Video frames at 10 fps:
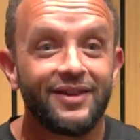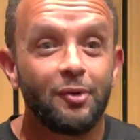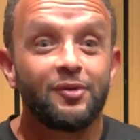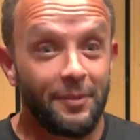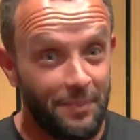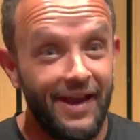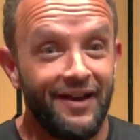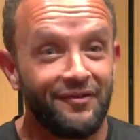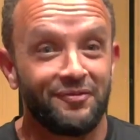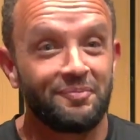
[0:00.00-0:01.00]
So it was a bit
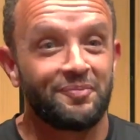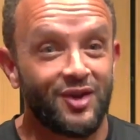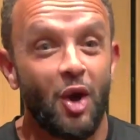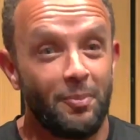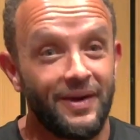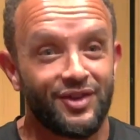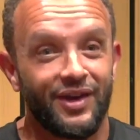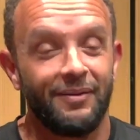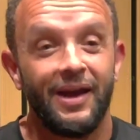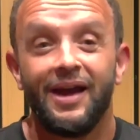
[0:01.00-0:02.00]
of
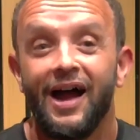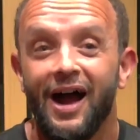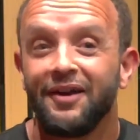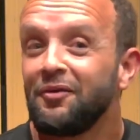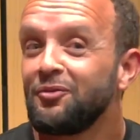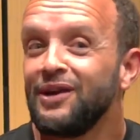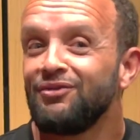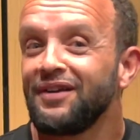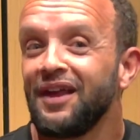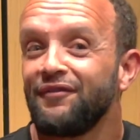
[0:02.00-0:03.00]
showmanship, and we
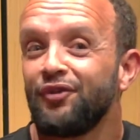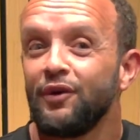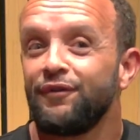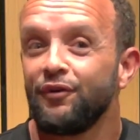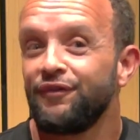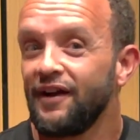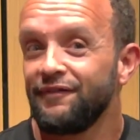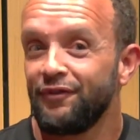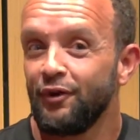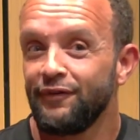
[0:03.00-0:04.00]
ran like 44.5
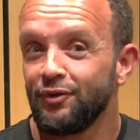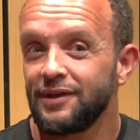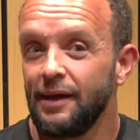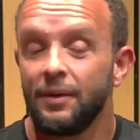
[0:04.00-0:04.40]
and 44.7.